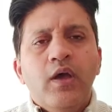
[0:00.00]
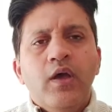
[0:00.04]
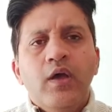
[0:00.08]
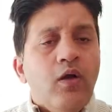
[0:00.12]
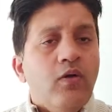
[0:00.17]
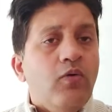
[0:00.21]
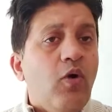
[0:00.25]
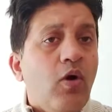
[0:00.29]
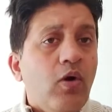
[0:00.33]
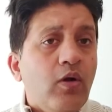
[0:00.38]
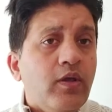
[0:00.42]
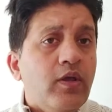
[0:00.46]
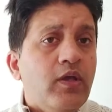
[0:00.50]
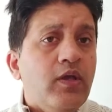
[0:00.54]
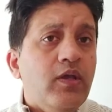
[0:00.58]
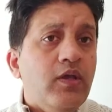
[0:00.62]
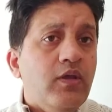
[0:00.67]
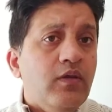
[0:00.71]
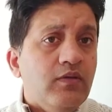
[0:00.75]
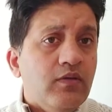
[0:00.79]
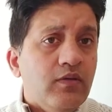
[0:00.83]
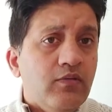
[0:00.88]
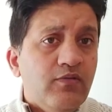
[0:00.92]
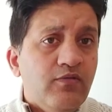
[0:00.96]
ROCE
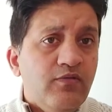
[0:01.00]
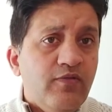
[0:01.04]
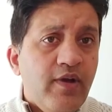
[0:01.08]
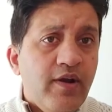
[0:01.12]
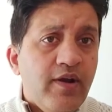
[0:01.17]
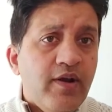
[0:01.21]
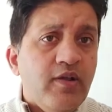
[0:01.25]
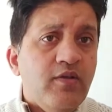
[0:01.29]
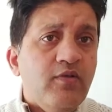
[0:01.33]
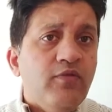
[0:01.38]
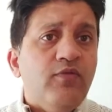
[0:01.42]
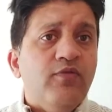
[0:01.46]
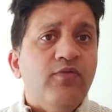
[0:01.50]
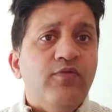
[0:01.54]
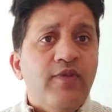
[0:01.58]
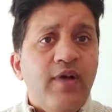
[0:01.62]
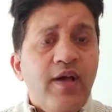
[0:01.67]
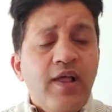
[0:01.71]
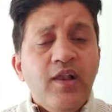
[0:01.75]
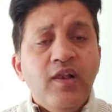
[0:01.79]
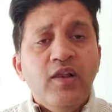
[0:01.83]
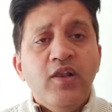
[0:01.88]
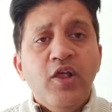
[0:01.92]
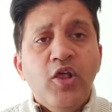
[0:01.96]
is a very
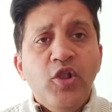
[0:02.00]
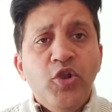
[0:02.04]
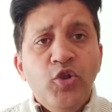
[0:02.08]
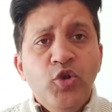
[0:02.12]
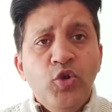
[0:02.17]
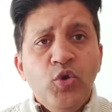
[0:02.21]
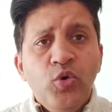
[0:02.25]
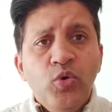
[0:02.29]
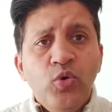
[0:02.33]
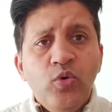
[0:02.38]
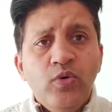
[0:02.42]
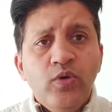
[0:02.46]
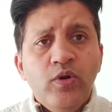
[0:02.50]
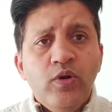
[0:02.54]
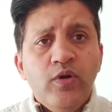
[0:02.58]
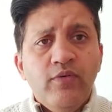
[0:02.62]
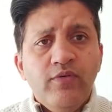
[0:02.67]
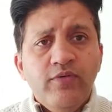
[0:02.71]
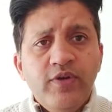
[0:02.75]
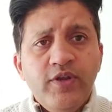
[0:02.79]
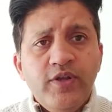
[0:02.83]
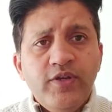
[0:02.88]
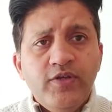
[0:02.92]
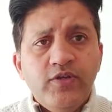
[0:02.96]
well-known
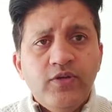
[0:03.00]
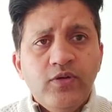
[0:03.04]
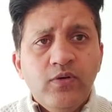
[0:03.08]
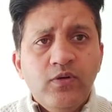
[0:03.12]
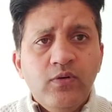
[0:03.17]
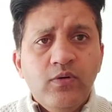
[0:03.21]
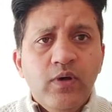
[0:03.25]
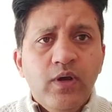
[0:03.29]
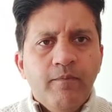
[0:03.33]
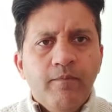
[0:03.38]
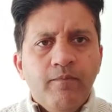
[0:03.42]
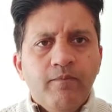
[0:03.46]
ratio.